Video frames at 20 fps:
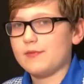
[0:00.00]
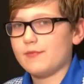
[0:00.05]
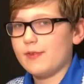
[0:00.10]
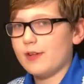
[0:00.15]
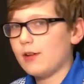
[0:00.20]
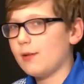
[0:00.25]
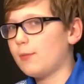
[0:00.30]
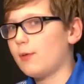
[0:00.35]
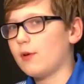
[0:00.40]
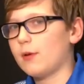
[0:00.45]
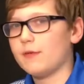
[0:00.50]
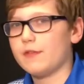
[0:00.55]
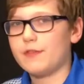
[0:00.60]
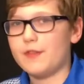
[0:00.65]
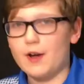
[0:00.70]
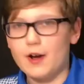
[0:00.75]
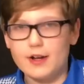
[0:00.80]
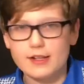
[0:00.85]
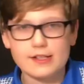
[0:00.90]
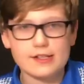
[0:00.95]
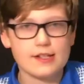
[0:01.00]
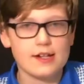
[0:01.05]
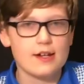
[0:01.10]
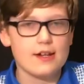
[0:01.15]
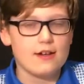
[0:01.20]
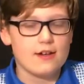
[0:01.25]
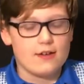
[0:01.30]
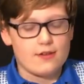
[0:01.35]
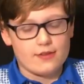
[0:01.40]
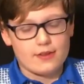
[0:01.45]
some very important thoughts
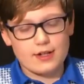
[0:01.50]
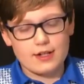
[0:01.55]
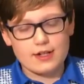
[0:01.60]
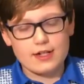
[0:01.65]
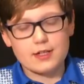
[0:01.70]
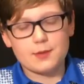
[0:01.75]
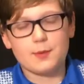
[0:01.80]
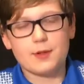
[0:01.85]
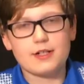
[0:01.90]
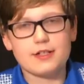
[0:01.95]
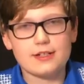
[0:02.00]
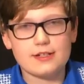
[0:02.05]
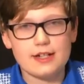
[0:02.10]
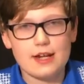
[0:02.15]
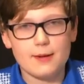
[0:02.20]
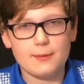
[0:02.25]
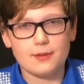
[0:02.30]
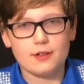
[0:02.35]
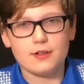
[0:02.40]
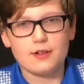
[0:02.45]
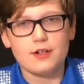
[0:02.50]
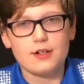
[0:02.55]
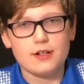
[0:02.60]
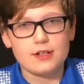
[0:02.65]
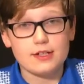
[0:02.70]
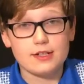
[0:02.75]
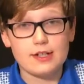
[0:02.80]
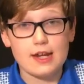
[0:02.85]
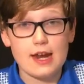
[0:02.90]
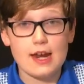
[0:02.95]
that I need to bring to the table
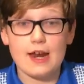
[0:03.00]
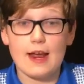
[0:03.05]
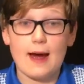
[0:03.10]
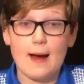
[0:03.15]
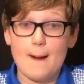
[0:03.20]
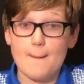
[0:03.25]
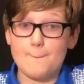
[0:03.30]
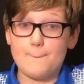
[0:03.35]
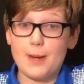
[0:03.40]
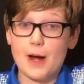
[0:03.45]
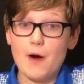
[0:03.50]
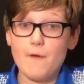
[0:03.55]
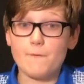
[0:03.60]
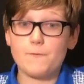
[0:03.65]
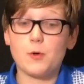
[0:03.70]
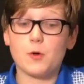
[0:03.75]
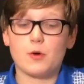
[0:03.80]
today about